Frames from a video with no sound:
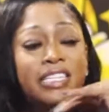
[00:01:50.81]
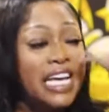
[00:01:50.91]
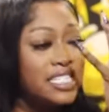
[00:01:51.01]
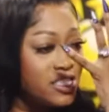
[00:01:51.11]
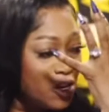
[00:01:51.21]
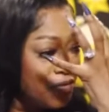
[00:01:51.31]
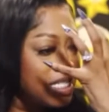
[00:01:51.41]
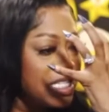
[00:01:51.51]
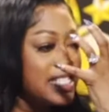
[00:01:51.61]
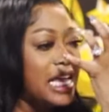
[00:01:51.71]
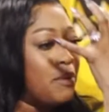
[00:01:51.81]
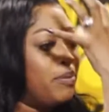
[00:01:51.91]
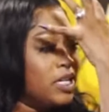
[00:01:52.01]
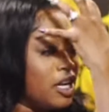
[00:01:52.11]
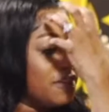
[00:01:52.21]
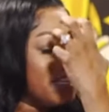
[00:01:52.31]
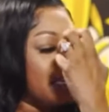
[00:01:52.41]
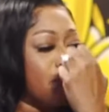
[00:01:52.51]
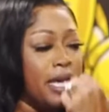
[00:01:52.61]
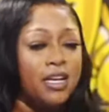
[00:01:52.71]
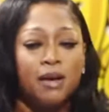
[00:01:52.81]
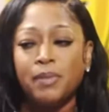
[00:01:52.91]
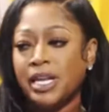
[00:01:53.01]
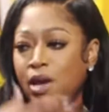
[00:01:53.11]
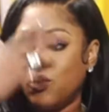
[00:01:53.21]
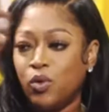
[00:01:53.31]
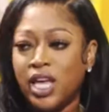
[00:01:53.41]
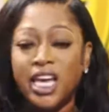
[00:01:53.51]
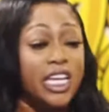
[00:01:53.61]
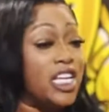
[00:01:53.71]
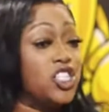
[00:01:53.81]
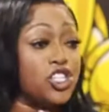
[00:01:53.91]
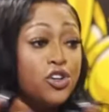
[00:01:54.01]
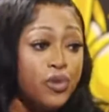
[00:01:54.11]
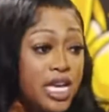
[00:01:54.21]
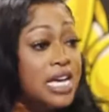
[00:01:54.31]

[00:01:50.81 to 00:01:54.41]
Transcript: That surface is just like pulling off that makeup and that wig and that jewelry.